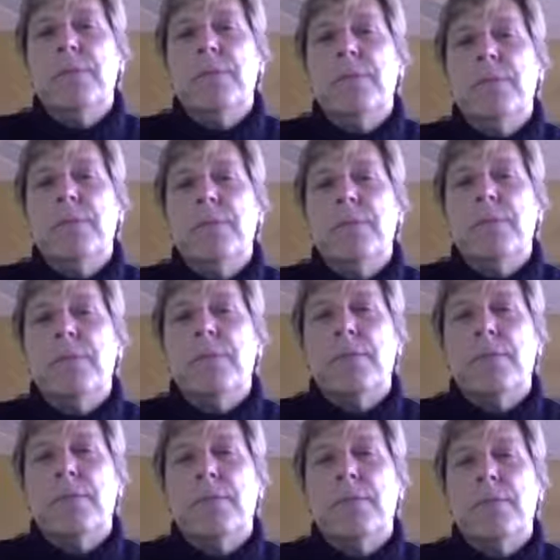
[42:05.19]

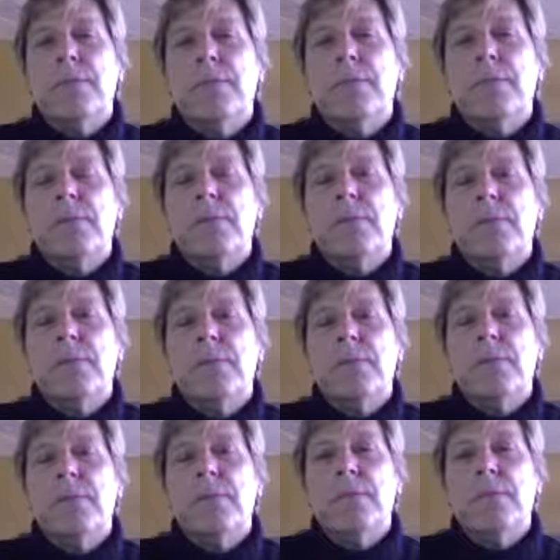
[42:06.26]

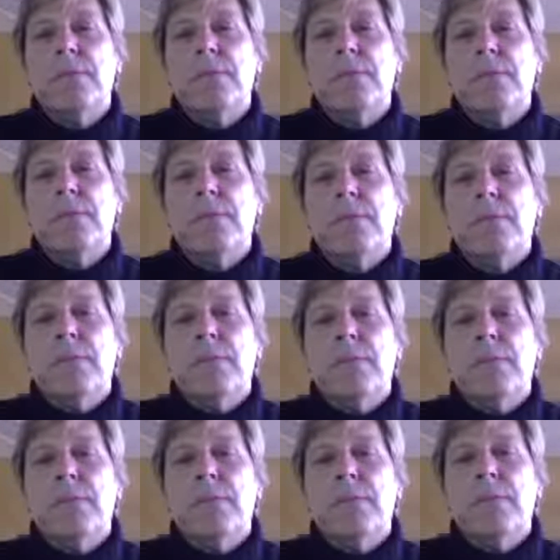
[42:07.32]

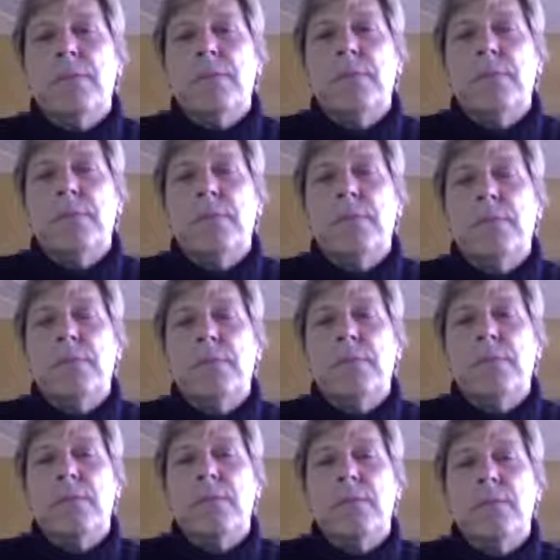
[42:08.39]

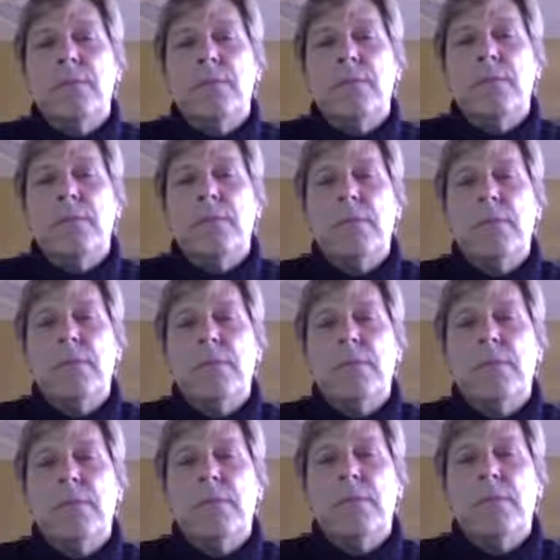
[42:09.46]

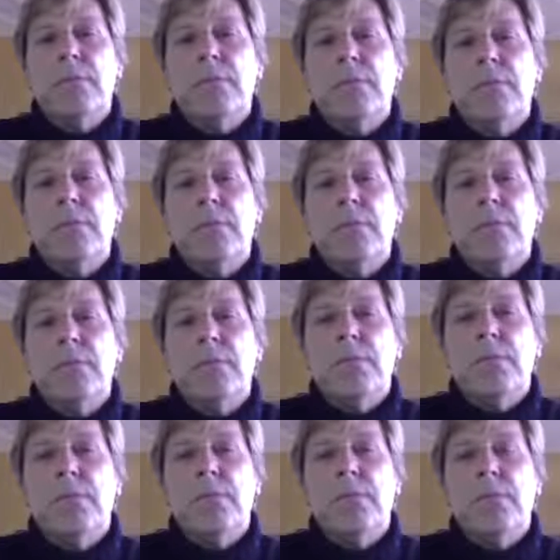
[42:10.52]

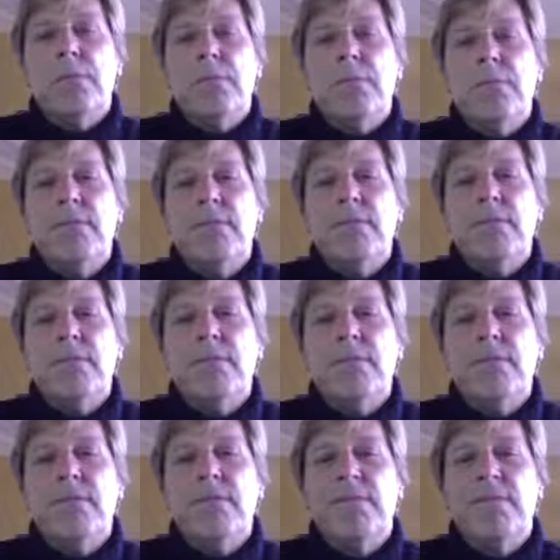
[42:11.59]

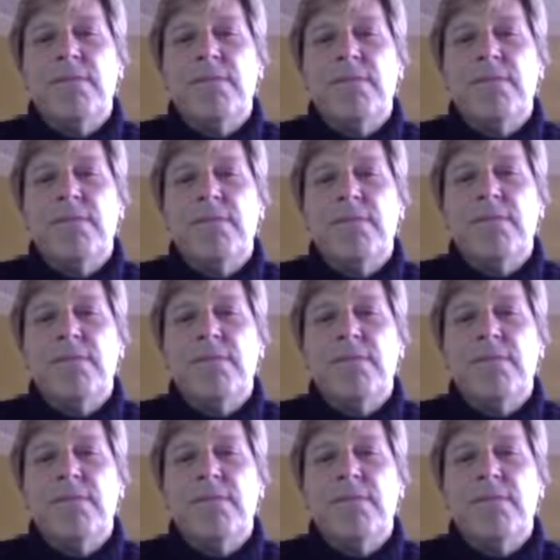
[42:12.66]
(silent)